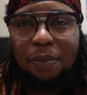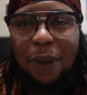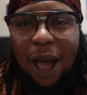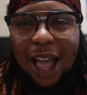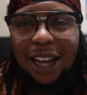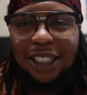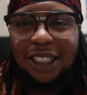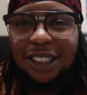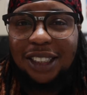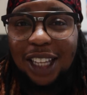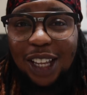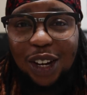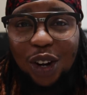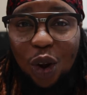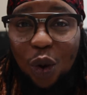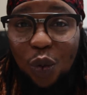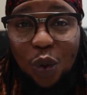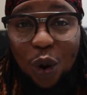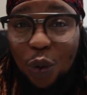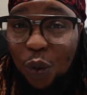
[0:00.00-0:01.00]
I just didn't
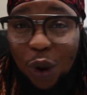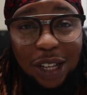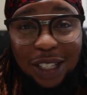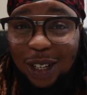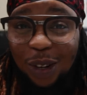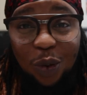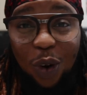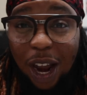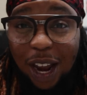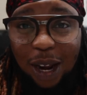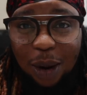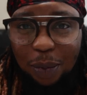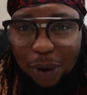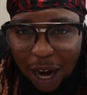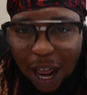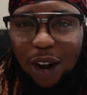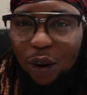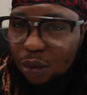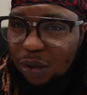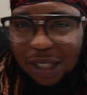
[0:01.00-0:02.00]
know what wasn't right, but
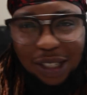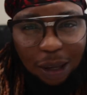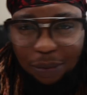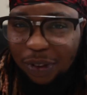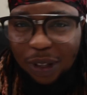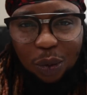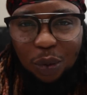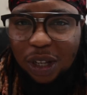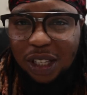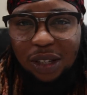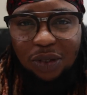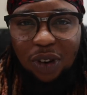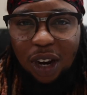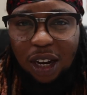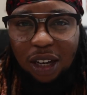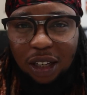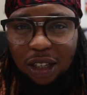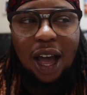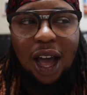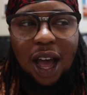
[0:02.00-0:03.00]
I knew something wasn't
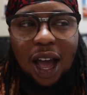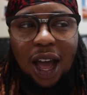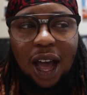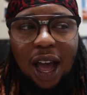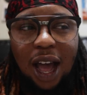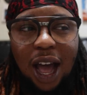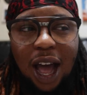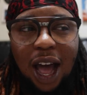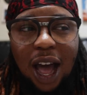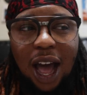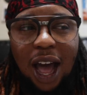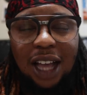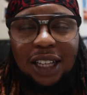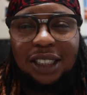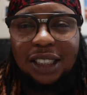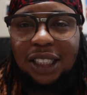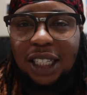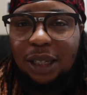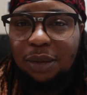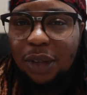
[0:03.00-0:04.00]
right. I
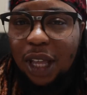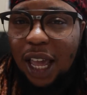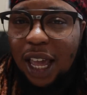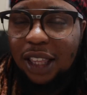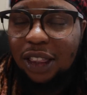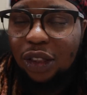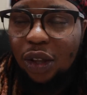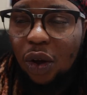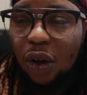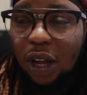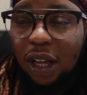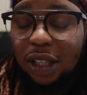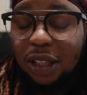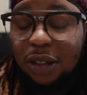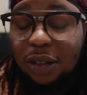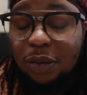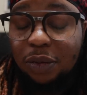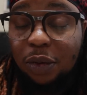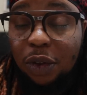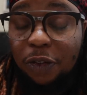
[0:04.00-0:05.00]
seem to have thought,
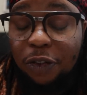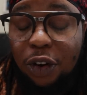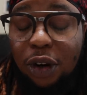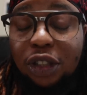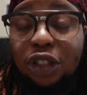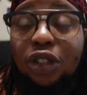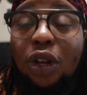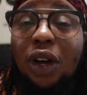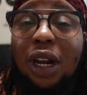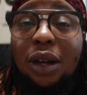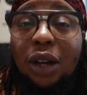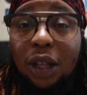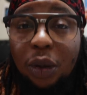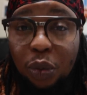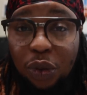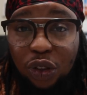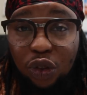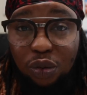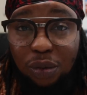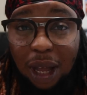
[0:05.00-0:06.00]
the first thought that
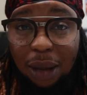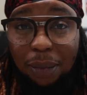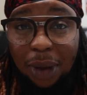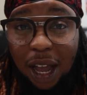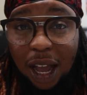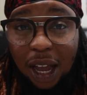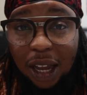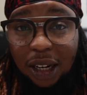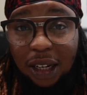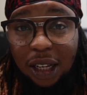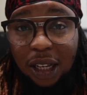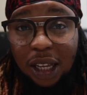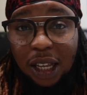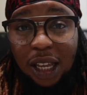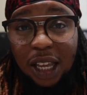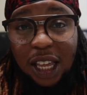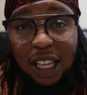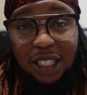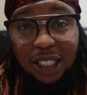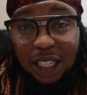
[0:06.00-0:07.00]
went through my mind
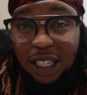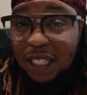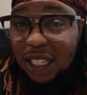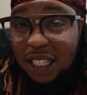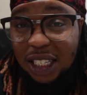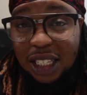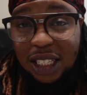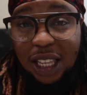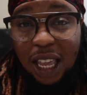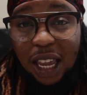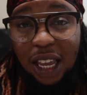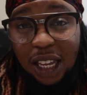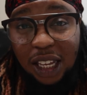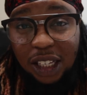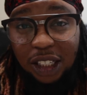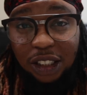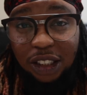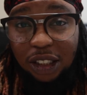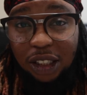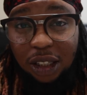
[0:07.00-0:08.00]
is this is
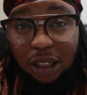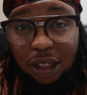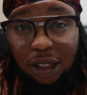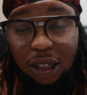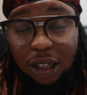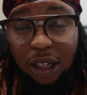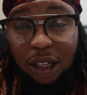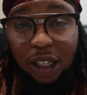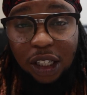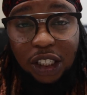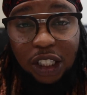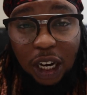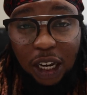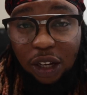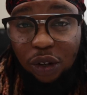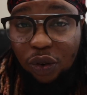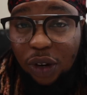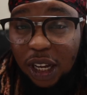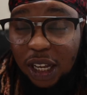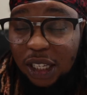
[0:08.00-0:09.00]
staged. Jay
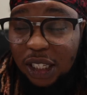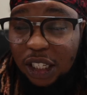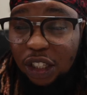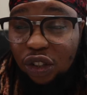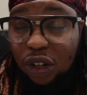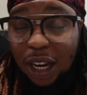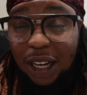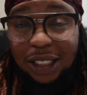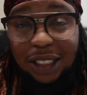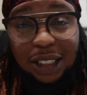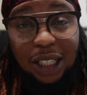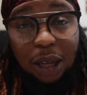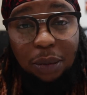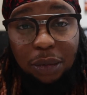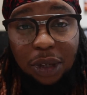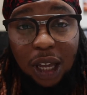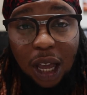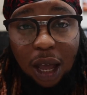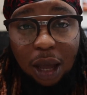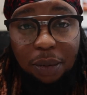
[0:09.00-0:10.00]
Greasy trying to set
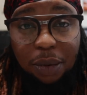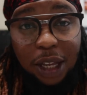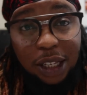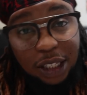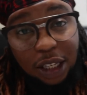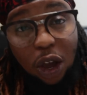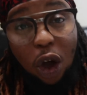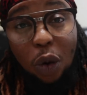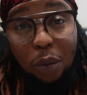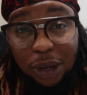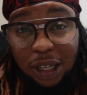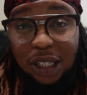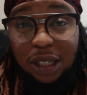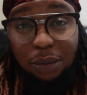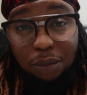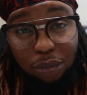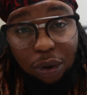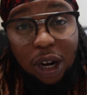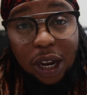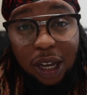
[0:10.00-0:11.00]
me up because he owed me
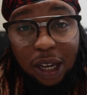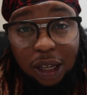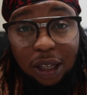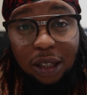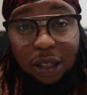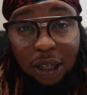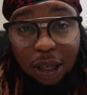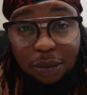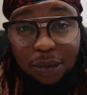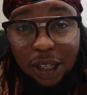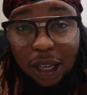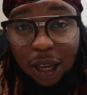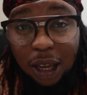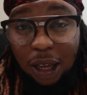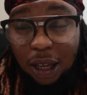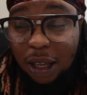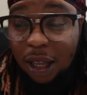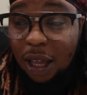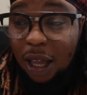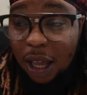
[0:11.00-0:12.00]
some bread. You know what I'm
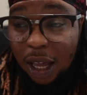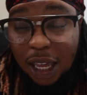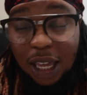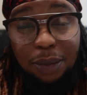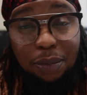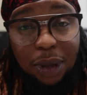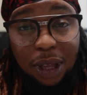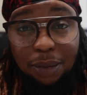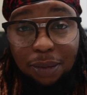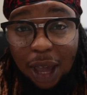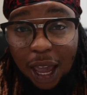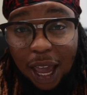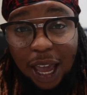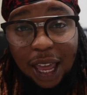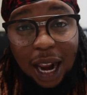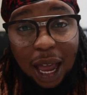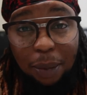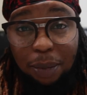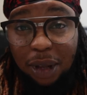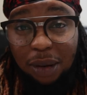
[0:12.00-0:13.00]
saying? He been
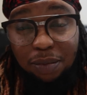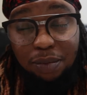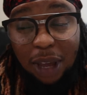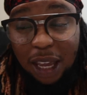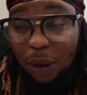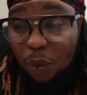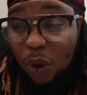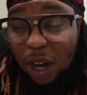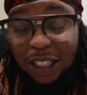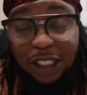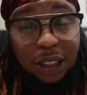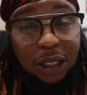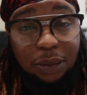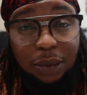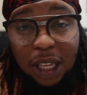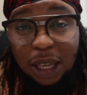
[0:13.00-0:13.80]
mad. I've been watching him.